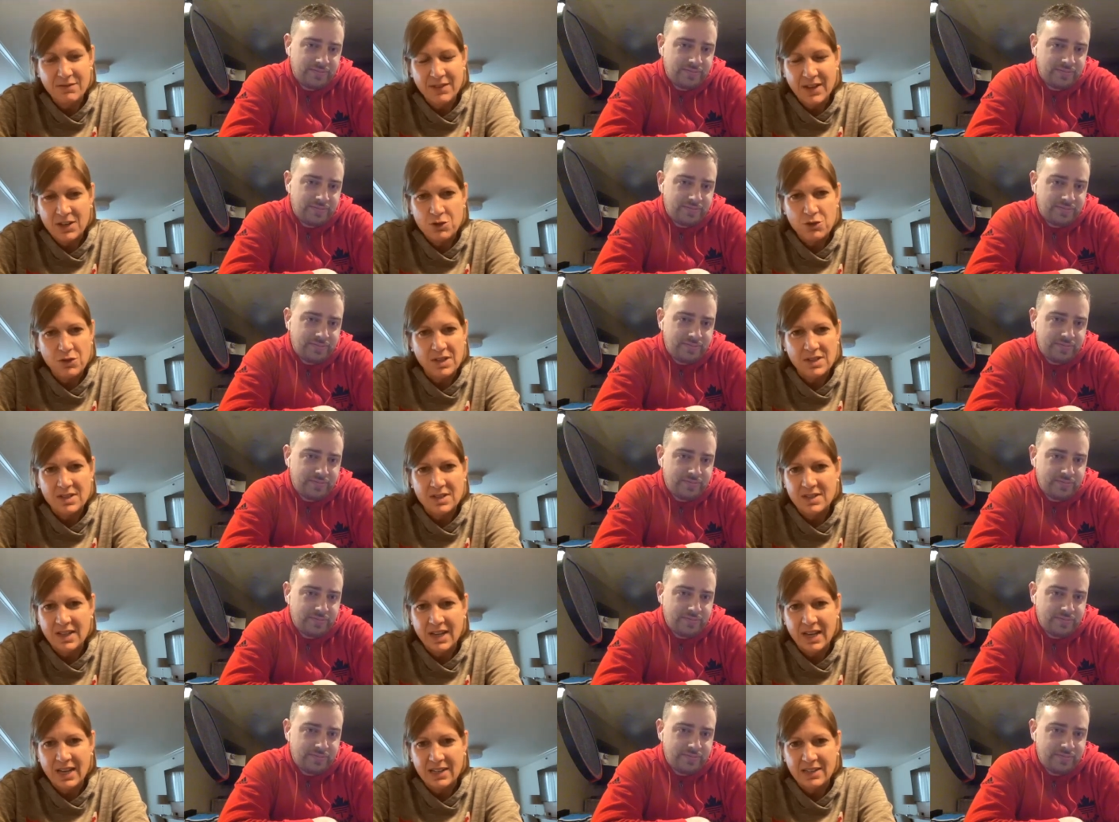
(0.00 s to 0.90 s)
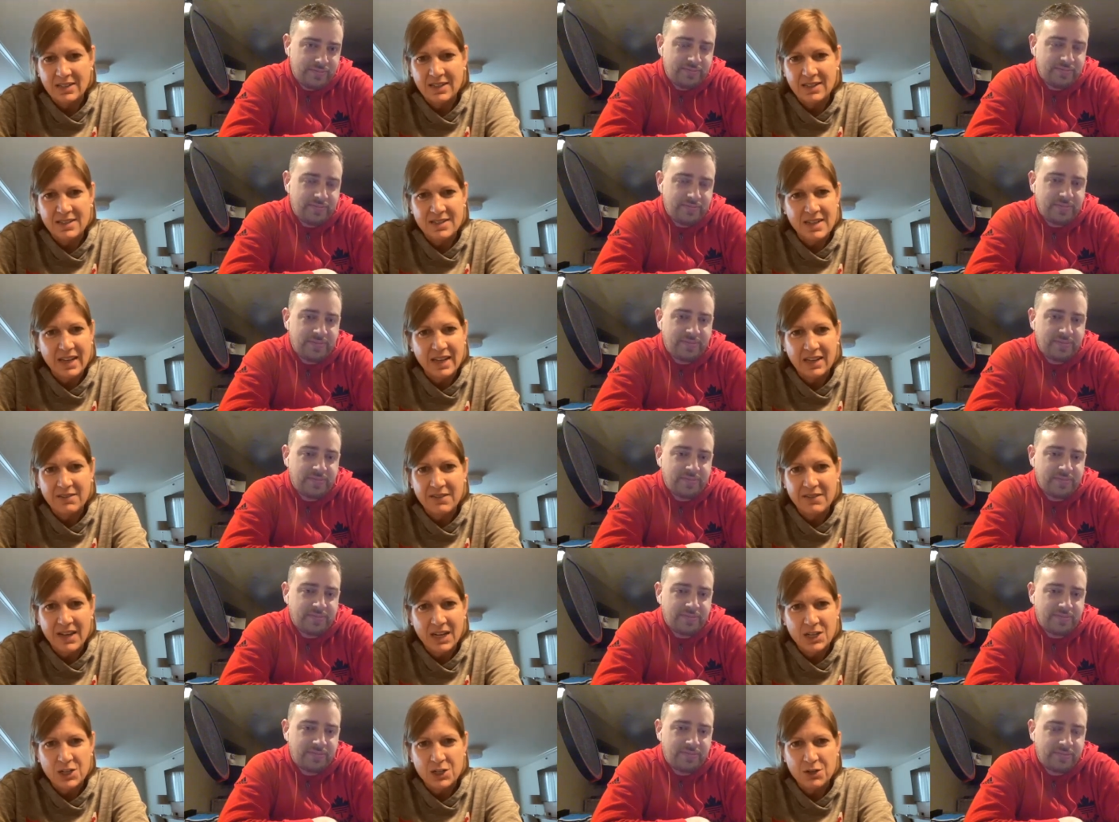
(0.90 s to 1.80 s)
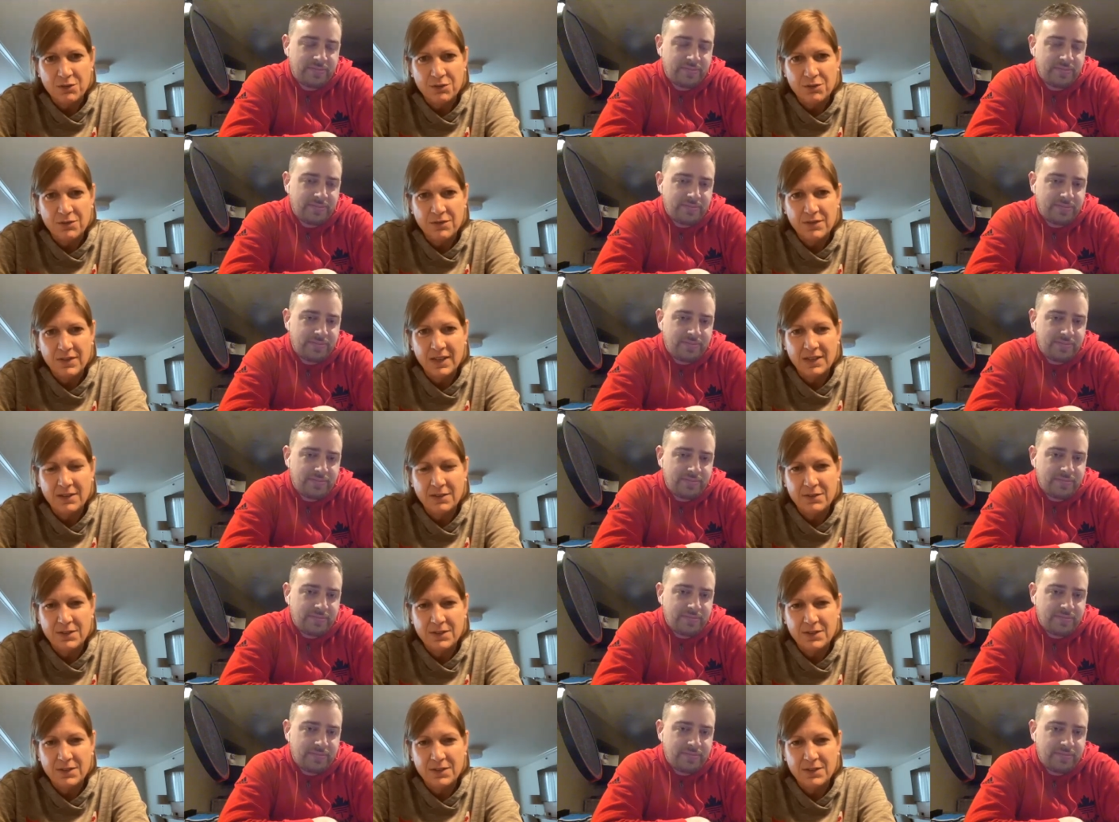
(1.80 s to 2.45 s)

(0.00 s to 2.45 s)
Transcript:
Speaker 1: veterans that can take advantage of of